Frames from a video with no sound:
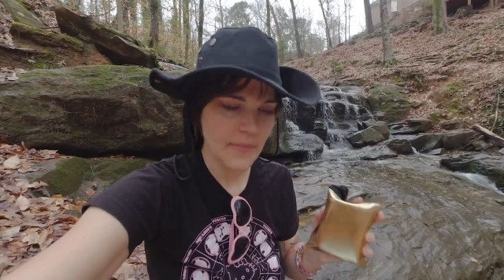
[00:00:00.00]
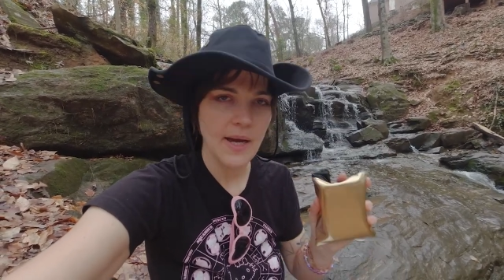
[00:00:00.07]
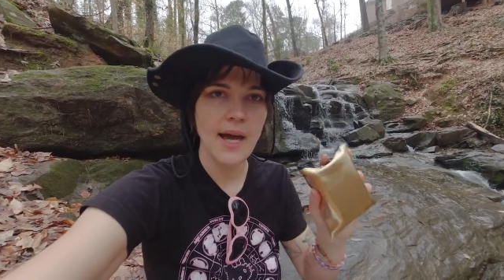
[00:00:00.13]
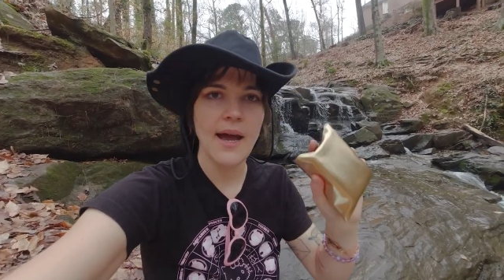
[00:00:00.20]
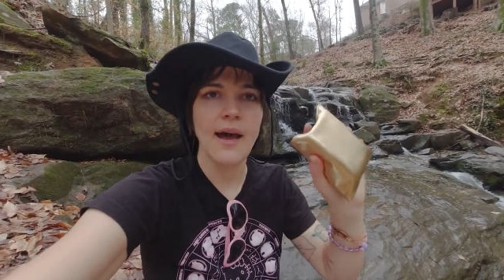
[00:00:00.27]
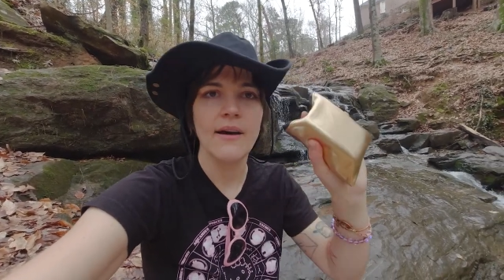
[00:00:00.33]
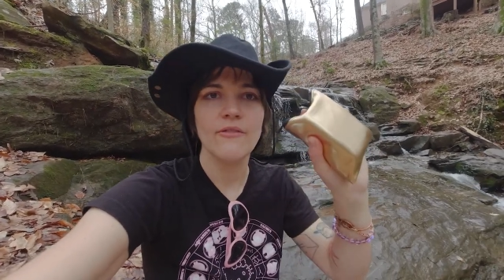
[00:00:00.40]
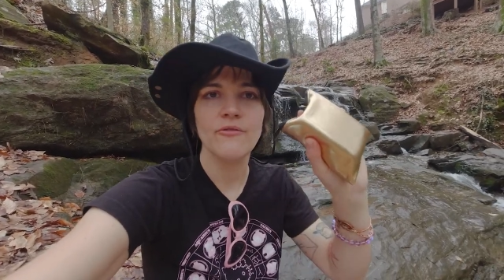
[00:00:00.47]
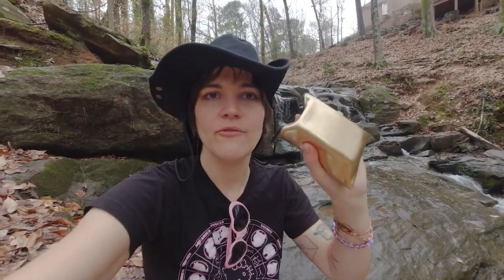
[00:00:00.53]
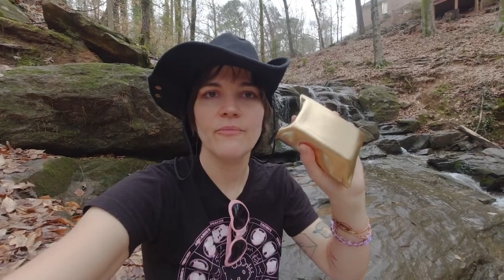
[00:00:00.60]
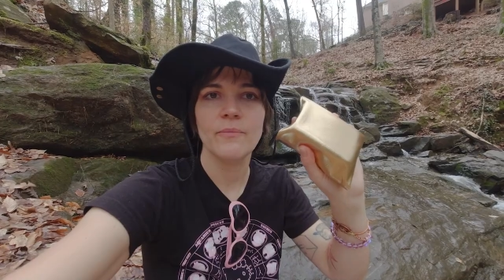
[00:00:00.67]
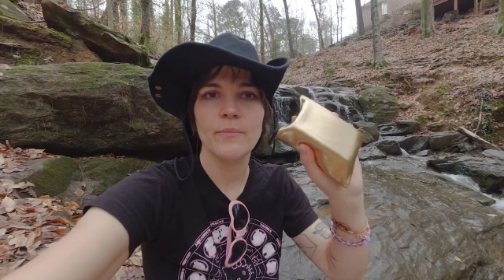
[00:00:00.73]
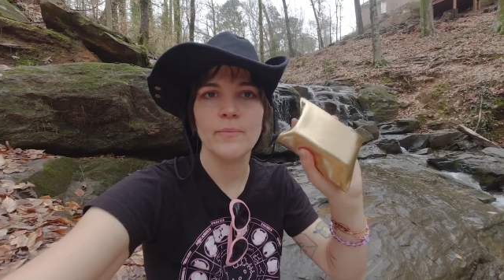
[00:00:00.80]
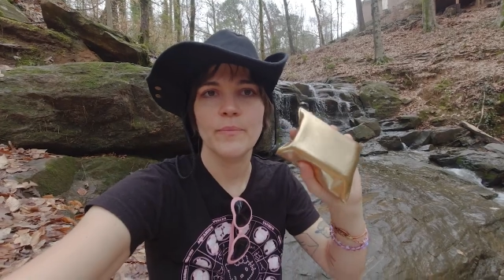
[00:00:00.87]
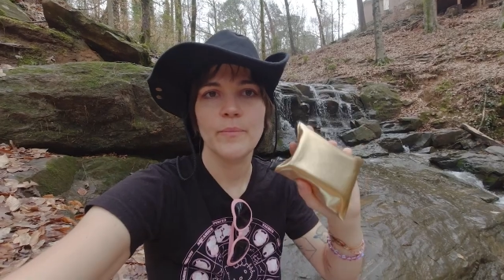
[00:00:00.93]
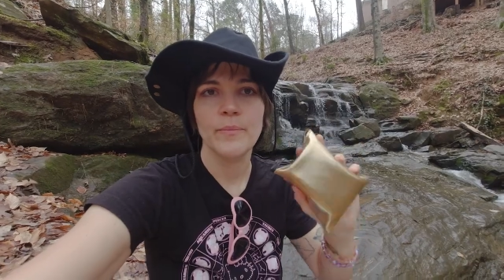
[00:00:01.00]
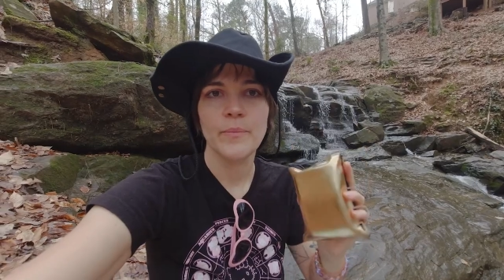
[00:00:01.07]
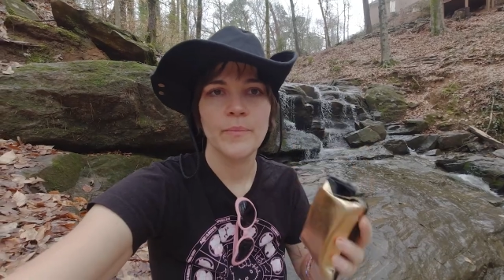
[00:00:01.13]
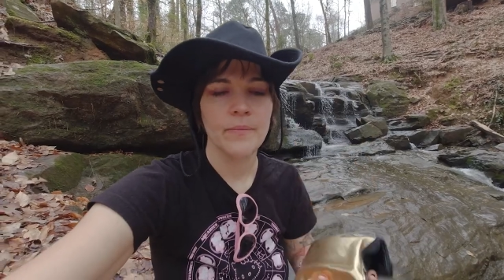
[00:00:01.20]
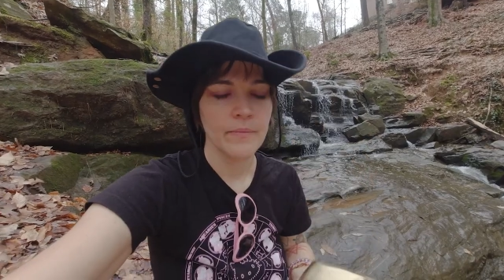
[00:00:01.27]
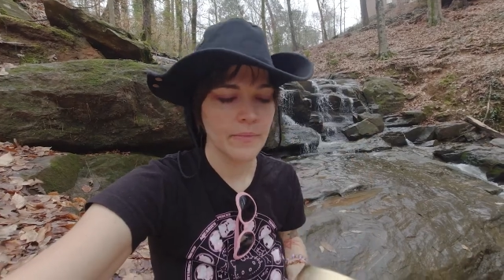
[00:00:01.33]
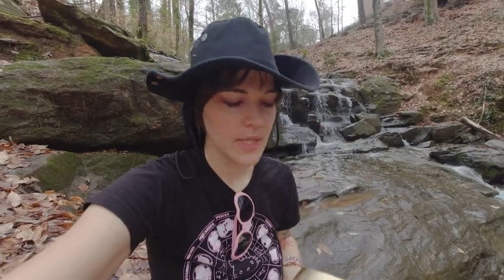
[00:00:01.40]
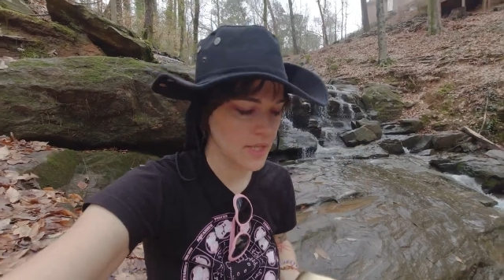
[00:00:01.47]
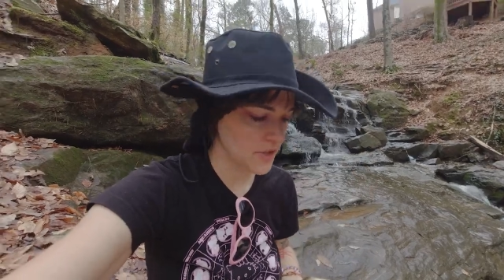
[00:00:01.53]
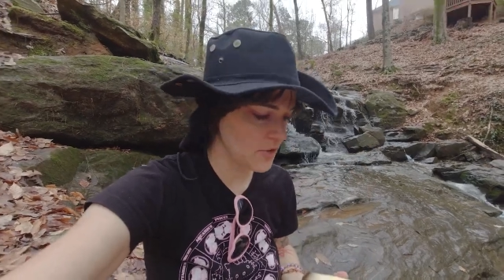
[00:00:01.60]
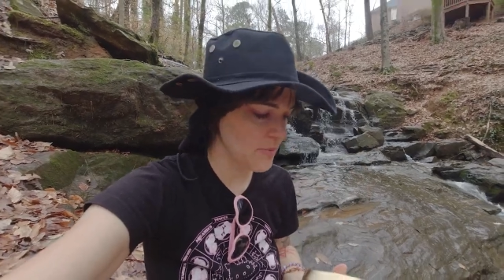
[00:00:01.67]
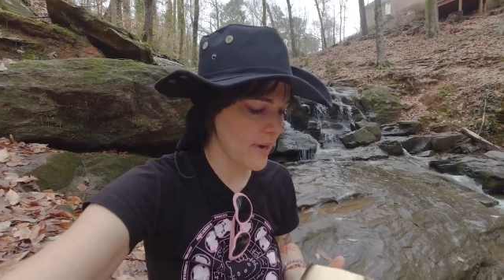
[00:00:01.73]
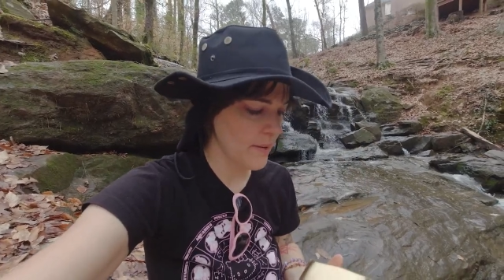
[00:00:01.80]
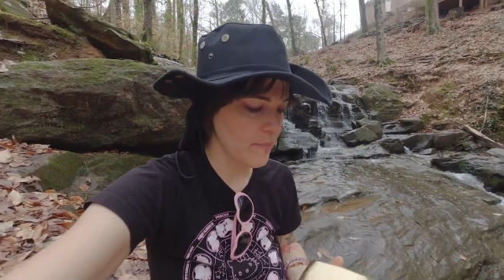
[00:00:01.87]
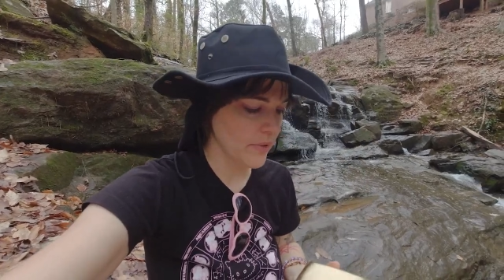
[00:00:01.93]
I have these are
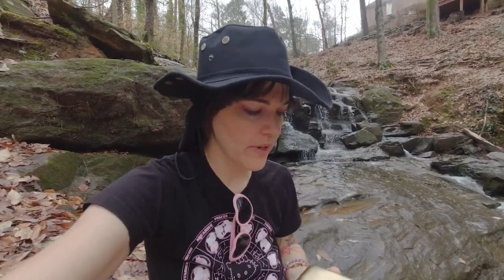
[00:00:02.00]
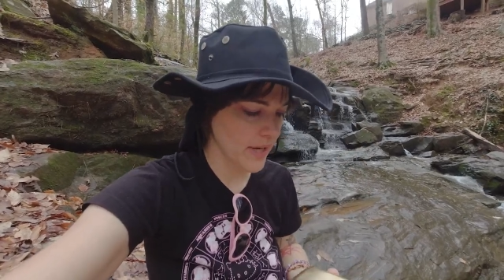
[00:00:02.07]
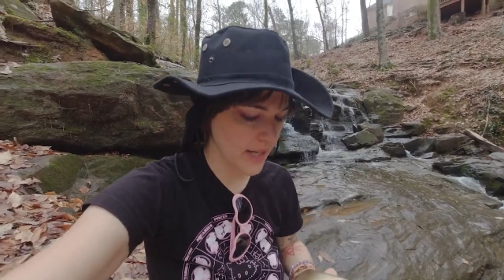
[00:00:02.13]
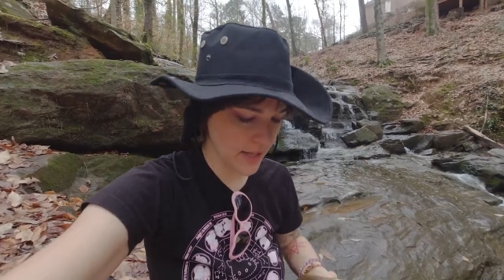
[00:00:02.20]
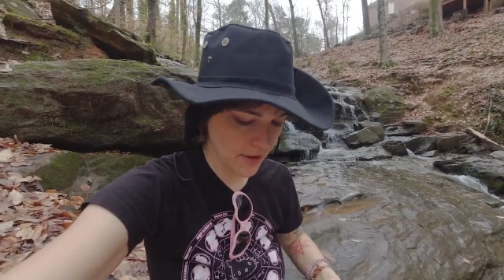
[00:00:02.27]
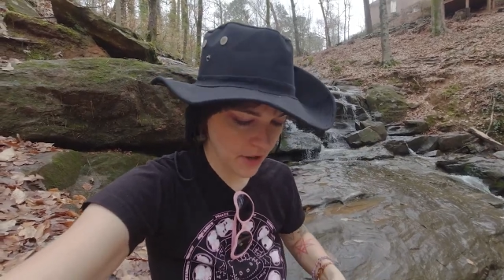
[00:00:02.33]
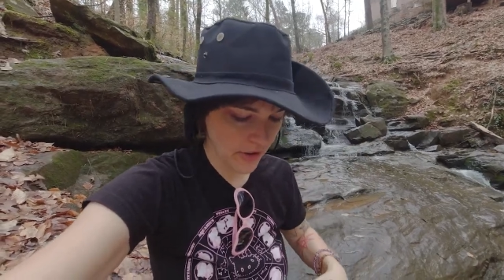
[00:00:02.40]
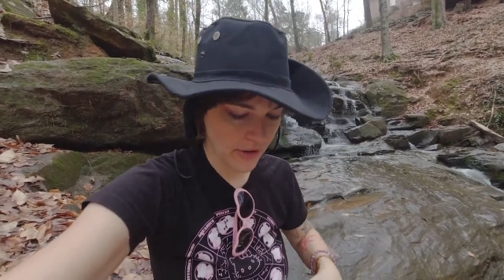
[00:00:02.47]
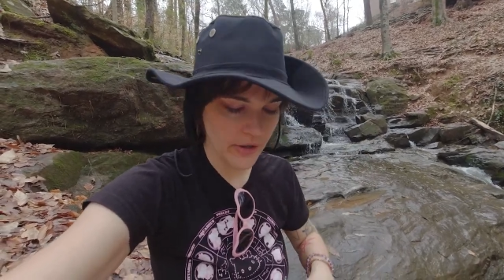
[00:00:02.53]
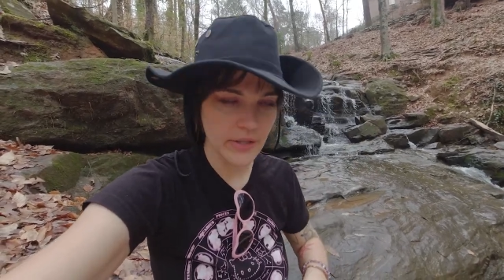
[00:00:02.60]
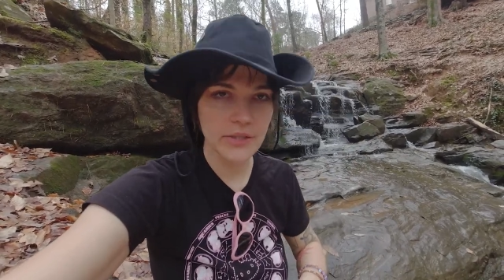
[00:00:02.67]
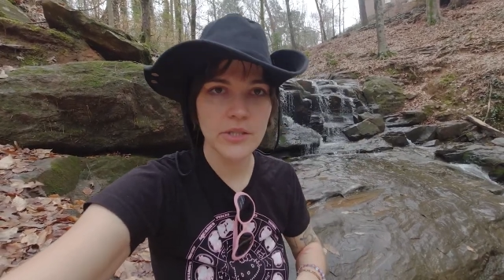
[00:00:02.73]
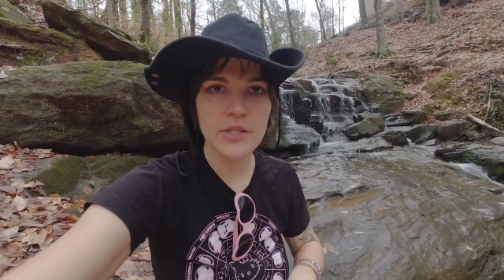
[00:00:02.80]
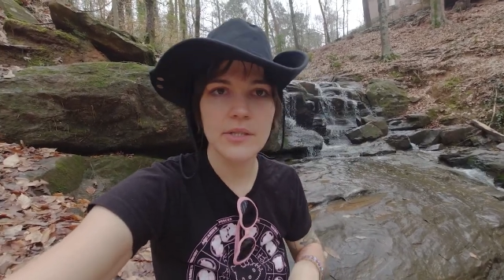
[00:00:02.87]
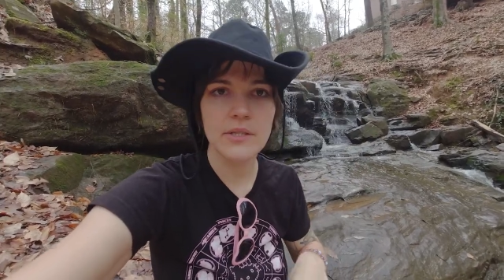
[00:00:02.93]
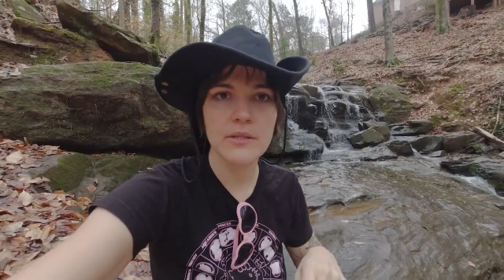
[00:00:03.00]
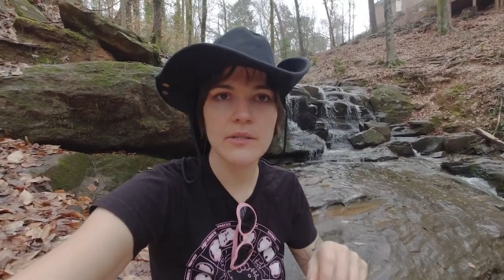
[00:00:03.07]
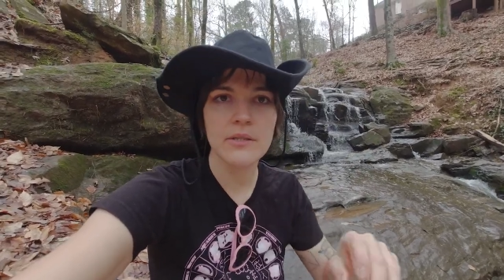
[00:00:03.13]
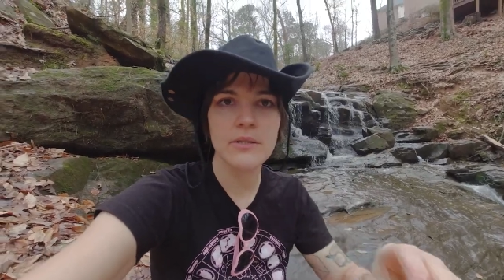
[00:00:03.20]
my playing cards,